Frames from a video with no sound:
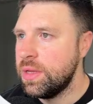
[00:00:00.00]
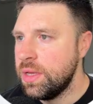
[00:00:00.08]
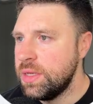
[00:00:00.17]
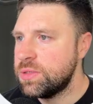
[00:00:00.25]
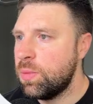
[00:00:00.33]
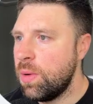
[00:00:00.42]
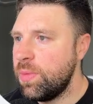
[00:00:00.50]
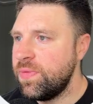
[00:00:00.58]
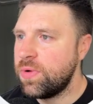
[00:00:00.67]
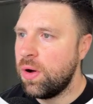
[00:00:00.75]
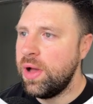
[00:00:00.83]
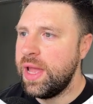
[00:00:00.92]
So what we've
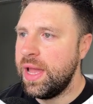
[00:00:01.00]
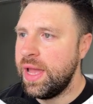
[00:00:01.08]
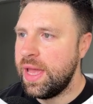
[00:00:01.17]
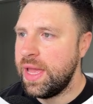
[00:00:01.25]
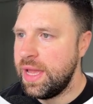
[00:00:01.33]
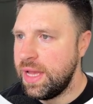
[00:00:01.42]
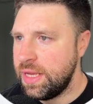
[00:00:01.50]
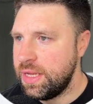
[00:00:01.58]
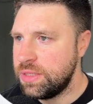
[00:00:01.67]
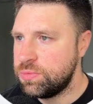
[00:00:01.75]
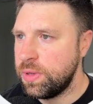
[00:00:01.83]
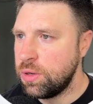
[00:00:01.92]
got here
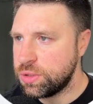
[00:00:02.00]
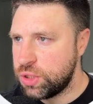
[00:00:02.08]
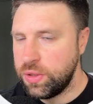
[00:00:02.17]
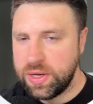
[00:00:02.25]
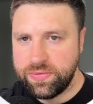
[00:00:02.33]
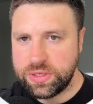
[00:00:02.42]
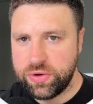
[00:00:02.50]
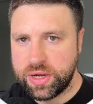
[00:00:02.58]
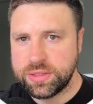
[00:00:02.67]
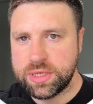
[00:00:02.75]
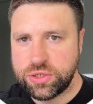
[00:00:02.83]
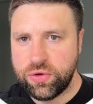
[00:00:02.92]
is we've got two different
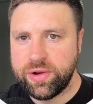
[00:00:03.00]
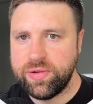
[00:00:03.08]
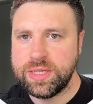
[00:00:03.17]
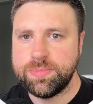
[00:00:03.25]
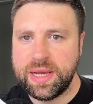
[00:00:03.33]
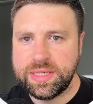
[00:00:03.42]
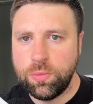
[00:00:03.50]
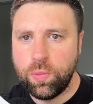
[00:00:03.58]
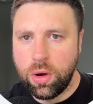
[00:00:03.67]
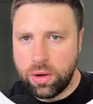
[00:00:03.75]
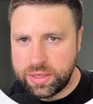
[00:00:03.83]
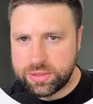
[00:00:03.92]
triggers. The trigger is basically
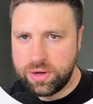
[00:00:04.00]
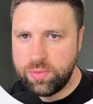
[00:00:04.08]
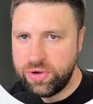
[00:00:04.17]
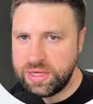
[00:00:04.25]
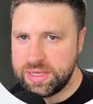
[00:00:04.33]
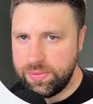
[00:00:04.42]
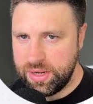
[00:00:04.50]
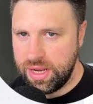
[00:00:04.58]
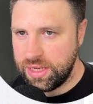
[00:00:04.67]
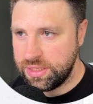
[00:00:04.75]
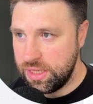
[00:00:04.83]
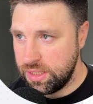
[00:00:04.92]
what is going to bring someone
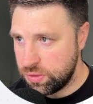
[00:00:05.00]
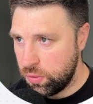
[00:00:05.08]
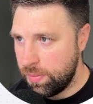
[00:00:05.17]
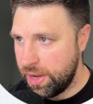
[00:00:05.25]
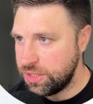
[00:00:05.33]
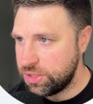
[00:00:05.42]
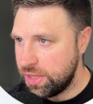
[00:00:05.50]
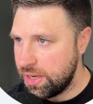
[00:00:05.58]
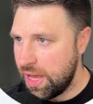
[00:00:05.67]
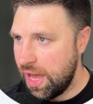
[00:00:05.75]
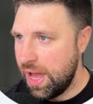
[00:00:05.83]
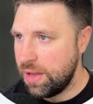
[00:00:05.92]
into this automation.
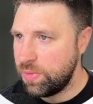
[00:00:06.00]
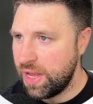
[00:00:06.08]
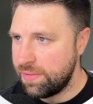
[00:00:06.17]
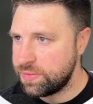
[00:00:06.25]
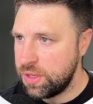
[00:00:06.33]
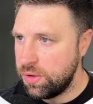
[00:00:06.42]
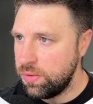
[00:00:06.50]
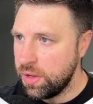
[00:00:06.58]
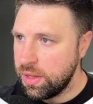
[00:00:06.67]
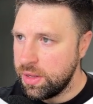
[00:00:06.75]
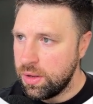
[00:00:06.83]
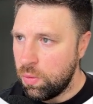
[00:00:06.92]
And we have two.
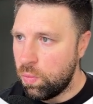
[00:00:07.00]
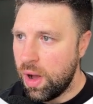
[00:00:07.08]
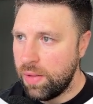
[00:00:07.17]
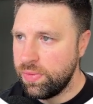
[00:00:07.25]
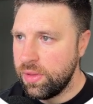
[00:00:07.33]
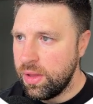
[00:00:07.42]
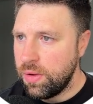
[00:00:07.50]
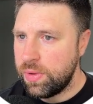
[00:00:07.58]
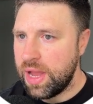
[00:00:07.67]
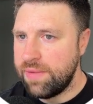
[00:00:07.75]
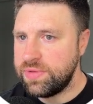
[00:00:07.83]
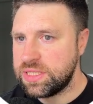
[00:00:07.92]
One, we
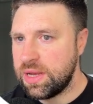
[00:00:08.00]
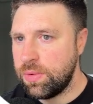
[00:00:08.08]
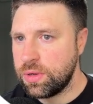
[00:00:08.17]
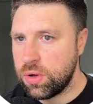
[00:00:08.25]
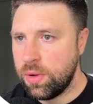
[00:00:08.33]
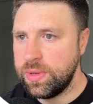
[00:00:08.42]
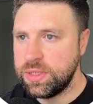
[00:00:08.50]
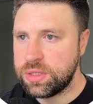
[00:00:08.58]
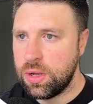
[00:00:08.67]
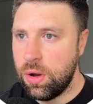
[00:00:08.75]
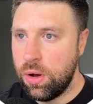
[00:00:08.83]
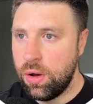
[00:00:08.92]
have if someone comments
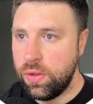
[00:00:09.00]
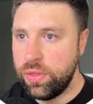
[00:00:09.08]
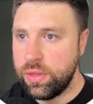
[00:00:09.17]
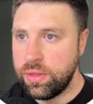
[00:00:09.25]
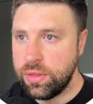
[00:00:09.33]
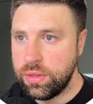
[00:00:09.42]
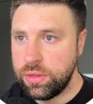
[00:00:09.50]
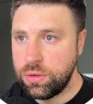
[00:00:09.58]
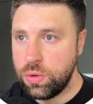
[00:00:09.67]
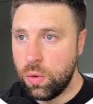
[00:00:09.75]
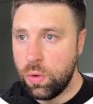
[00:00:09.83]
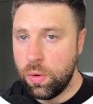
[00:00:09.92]
on
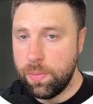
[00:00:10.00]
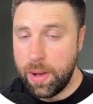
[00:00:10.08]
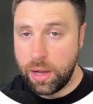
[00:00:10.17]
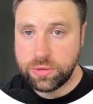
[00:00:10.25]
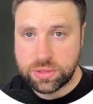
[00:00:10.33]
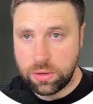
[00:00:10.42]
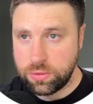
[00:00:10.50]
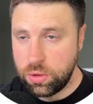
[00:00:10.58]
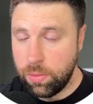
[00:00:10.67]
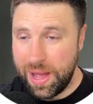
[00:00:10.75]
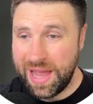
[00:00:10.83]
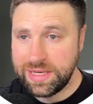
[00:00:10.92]
your post on your
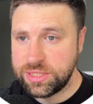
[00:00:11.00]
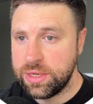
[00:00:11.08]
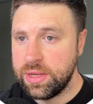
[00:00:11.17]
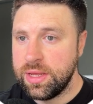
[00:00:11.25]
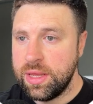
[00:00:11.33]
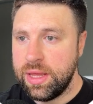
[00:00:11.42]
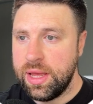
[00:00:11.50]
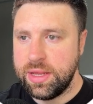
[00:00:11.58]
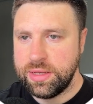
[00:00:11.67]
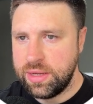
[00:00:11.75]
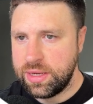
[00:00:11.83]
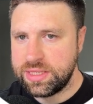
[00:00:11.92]
page,
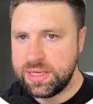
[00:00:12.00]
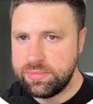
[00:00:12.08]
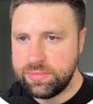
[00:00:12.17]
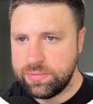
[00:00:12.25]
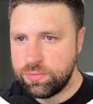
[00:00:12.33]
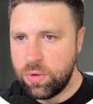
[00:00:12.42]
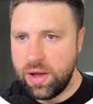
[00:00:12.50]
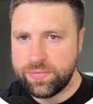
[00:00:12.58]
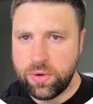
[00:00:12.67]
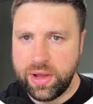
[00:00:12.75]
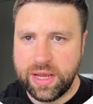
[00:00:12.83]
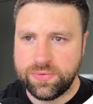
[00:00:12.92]
and what I've
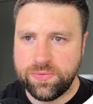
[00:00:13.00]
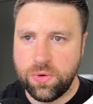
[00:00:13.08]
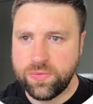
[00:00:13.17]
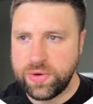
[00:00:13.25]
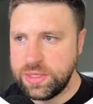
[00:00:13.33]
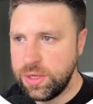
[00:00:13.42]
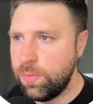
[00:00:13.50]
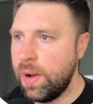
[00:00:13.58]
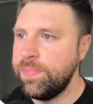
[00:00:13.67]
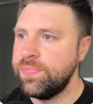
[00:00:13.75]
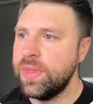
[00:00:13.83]
got here is 4321.